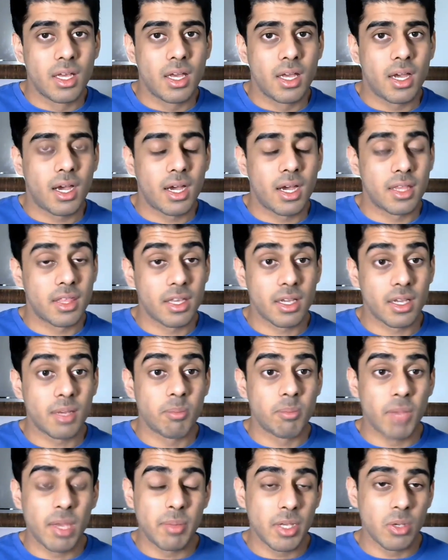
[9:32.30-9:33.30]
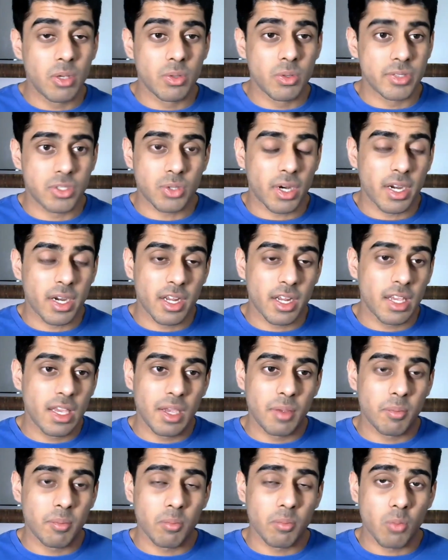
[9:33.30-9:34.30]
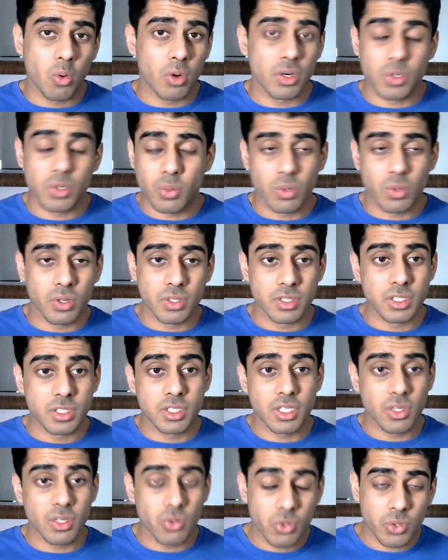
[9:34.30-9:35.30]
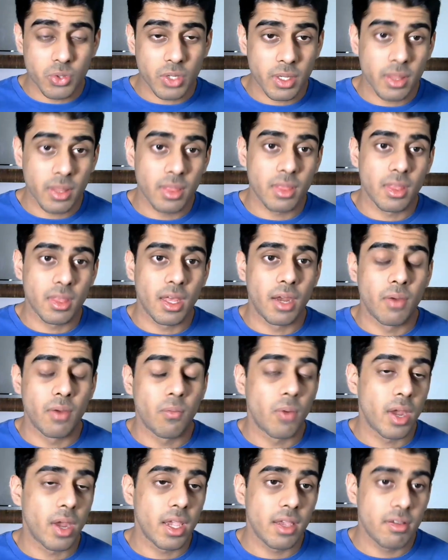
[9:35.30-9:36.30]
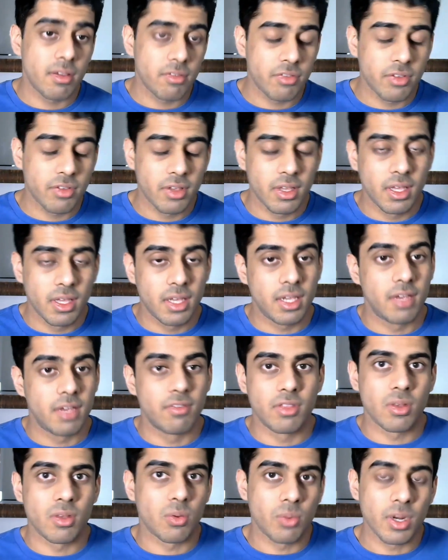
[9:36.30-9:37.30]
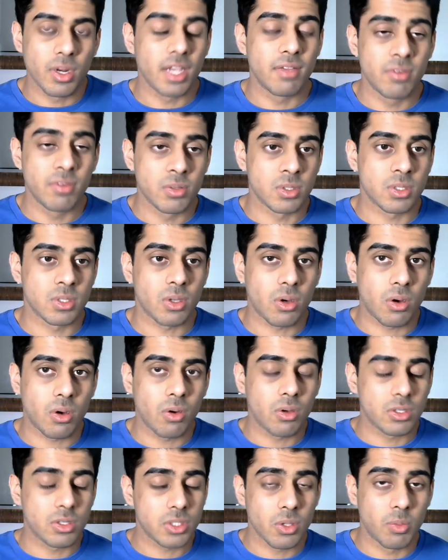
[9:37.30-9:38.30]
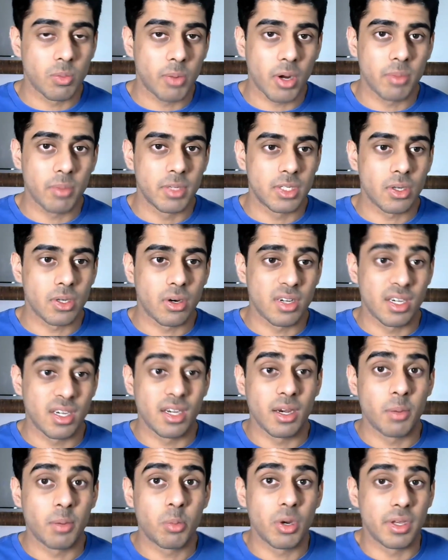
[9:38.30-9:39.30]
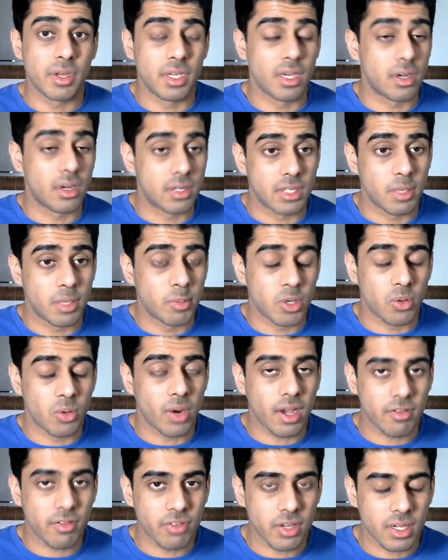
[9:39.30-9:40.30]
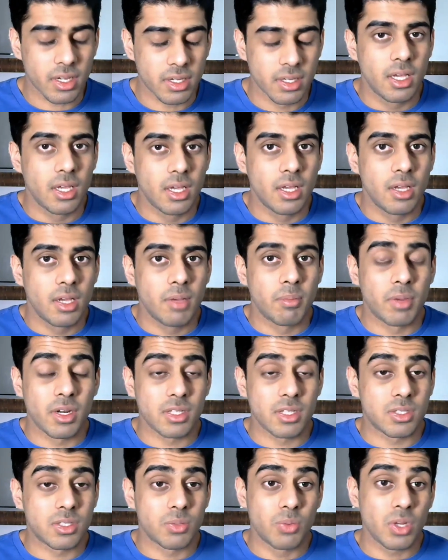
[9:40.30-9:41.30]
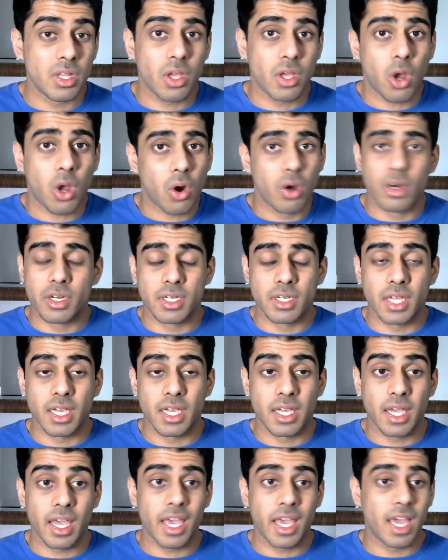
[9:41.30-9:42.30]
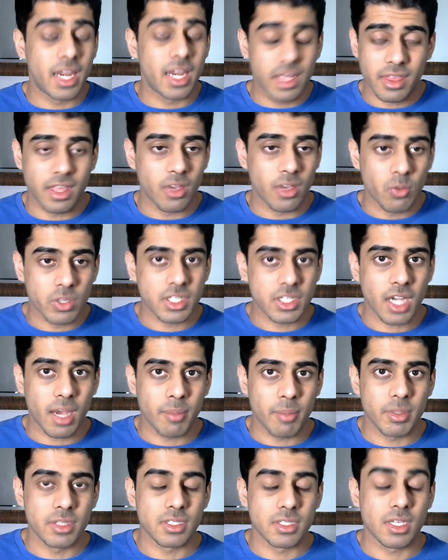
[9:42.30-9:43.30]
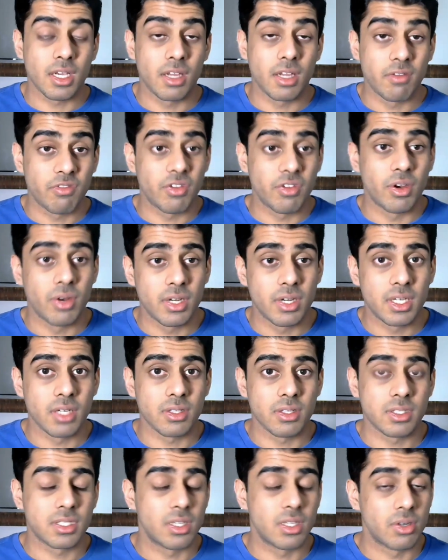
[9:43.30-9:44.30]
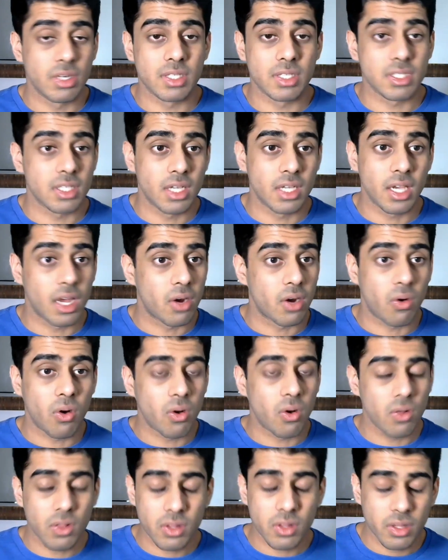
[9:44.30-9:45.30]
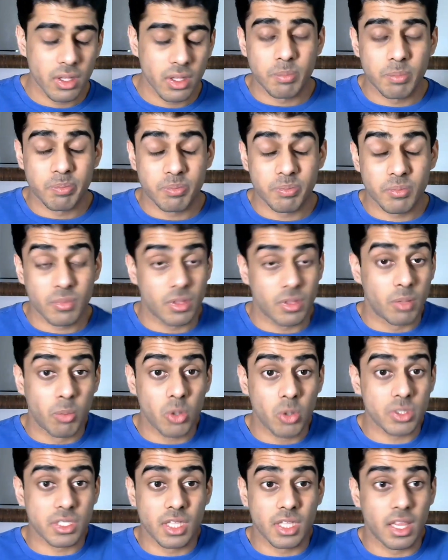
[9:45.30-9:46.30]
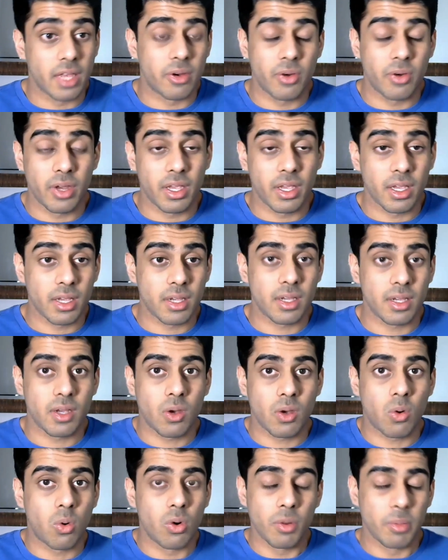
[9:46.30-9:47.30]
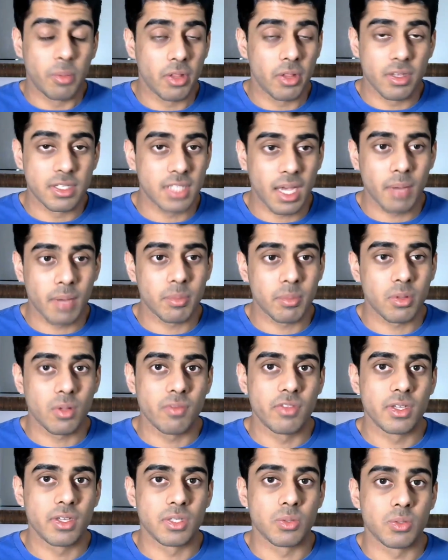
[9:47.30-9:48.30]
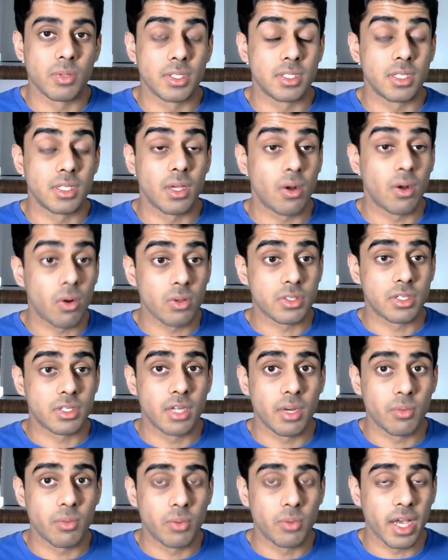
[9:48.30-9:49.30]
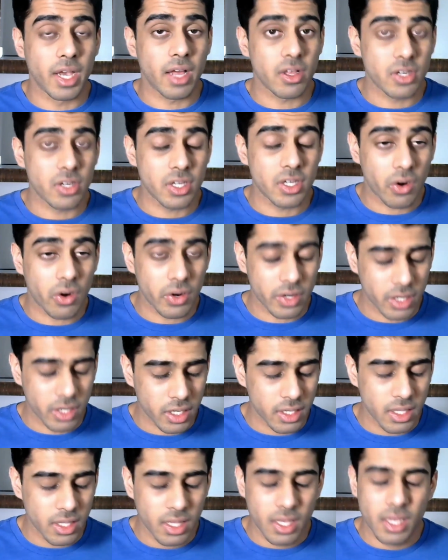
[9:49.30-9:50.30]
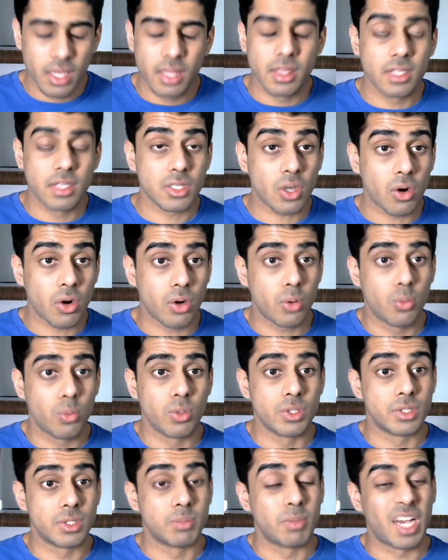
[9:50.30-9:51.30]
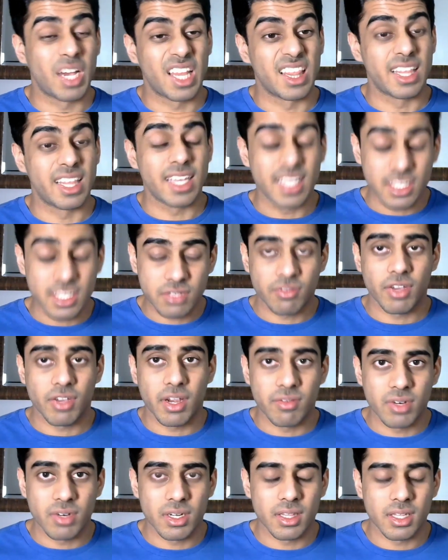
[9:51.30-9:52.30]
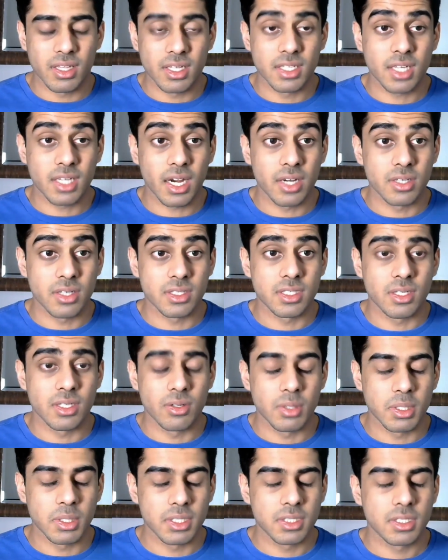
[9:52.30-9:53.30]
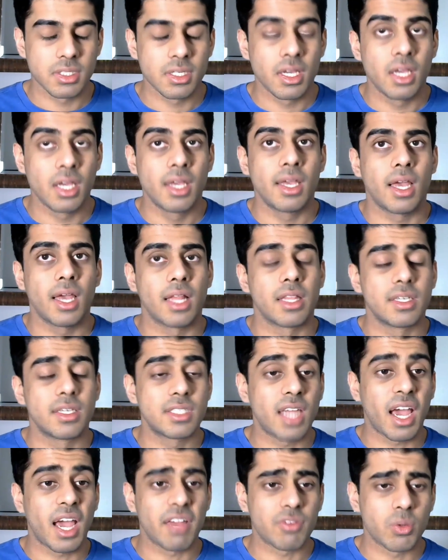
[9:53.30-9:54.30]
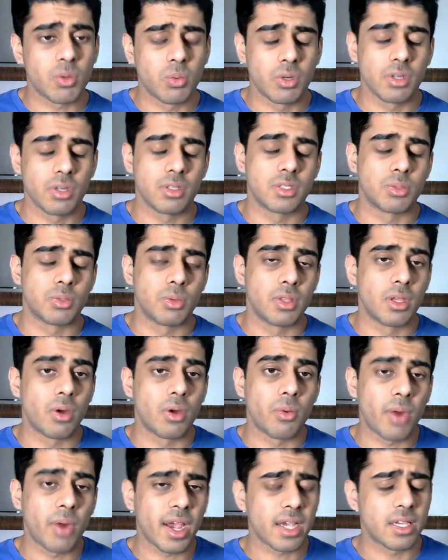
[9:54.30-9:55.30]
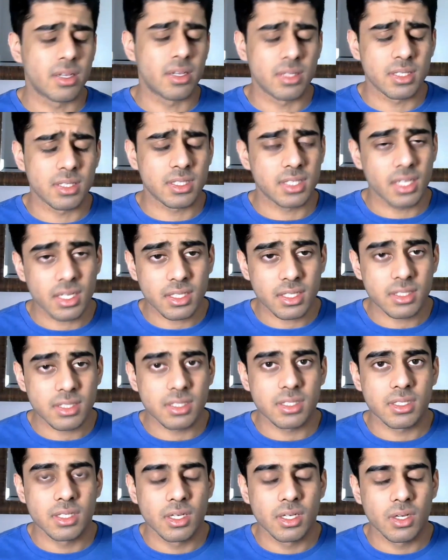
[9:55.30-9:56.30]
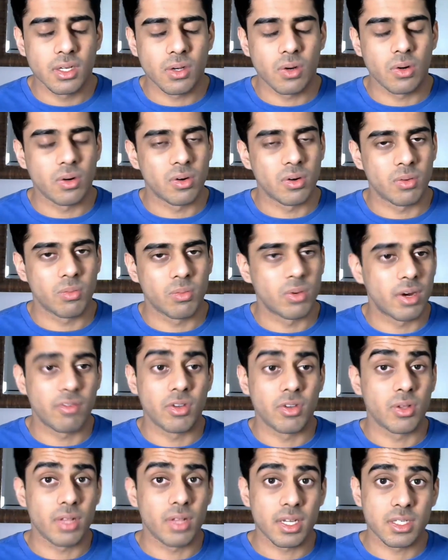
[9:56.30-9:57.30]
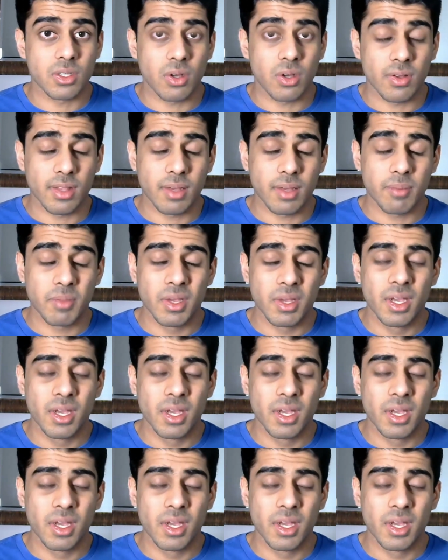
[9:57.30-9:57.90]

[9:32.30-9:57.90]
I think maybe he was trying to aim more towards children than Rave, even though Rave was also probably targeted at a pretty young demographic. But it's really hard to take anything which happens in Fairy Tail seriously at all. The most glaring, horrible example of this was the alternate reality arc. This arc was my least favorite in the entire series, at least afterwards with the Arrakian Six, or whatever you like to call them.